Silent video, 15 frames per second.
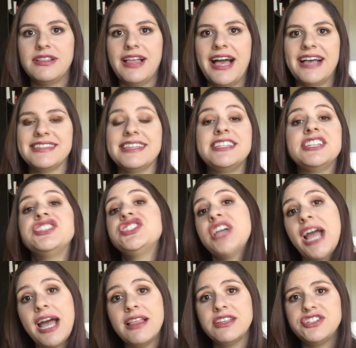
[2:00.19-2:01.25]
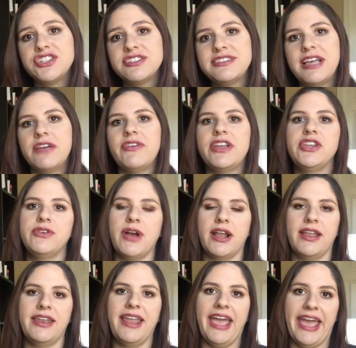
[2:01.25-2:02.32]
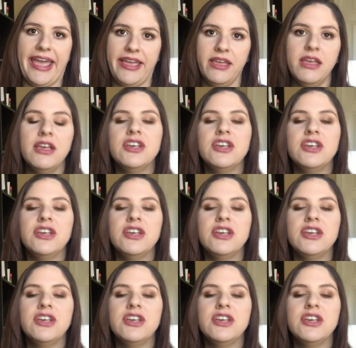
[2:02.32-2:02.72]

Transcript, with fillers: class and didn't challenge yourself and you got an A.